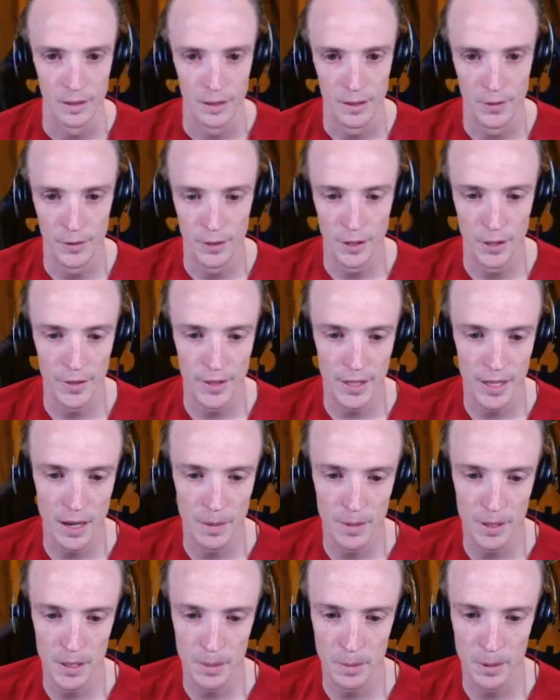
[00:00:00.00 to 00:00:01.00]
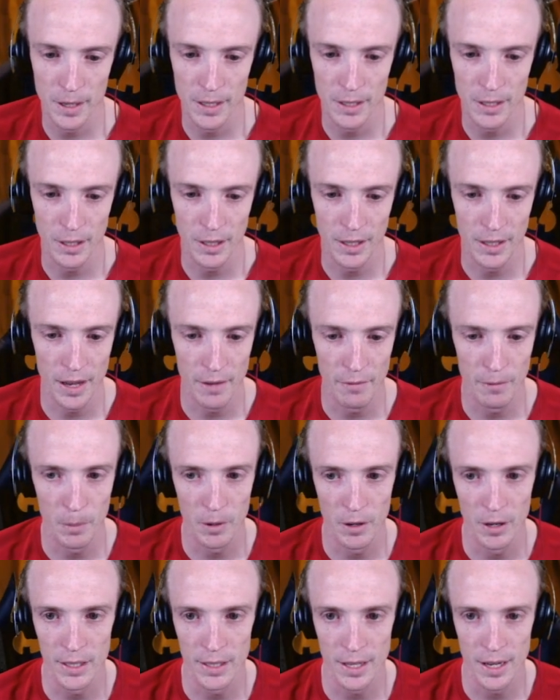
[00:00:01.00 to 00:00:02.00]
If you got the damage spread, you can have a
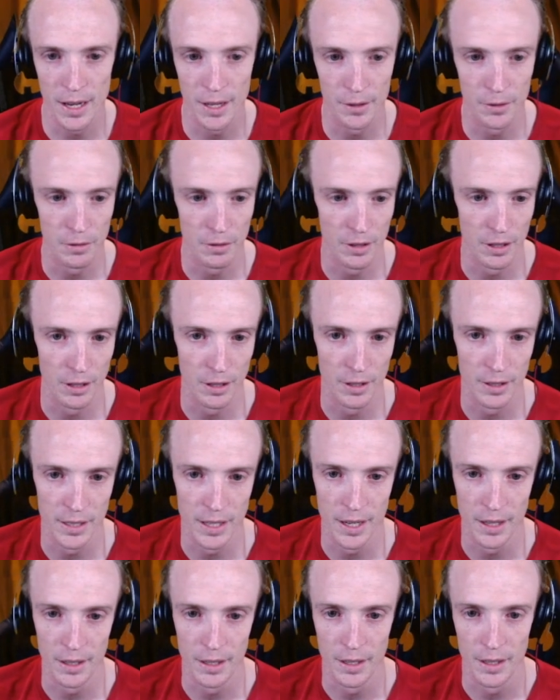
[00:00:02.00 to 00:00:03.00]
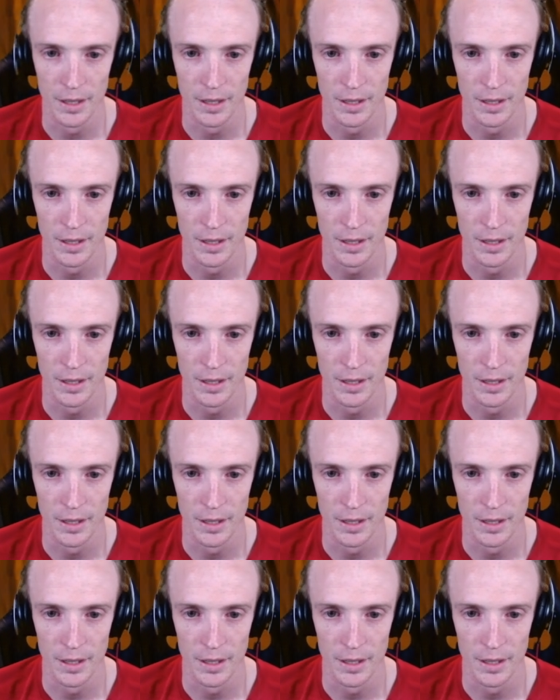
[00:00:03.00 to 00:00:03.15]
prize card through the Lotad.